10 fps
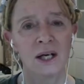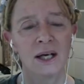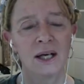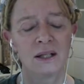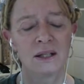
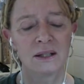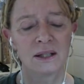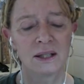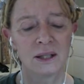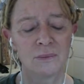and
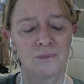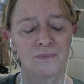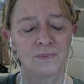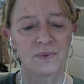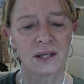um,
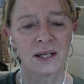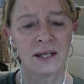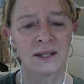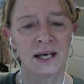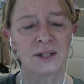
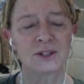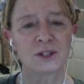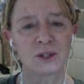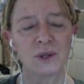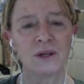and that's
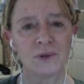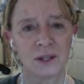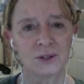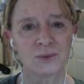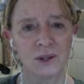true even
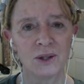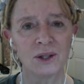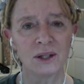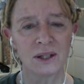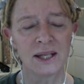as we look
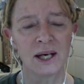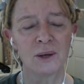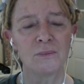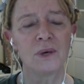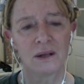at
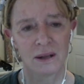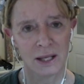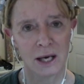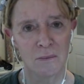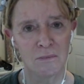them
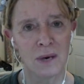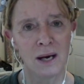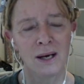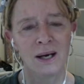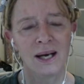them
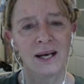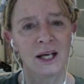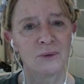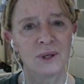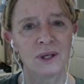
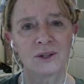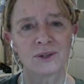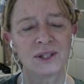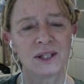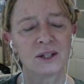and we
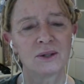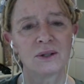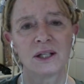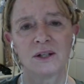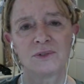understand their
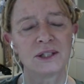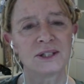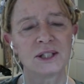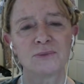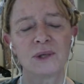love just
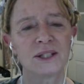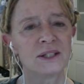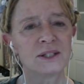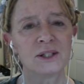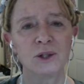as much
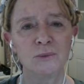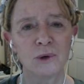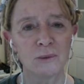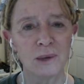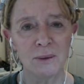as the
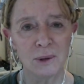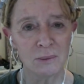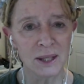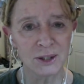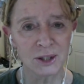newborn baby at
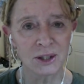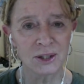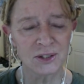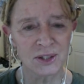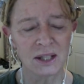my
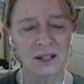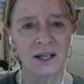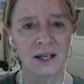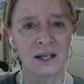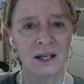church sunday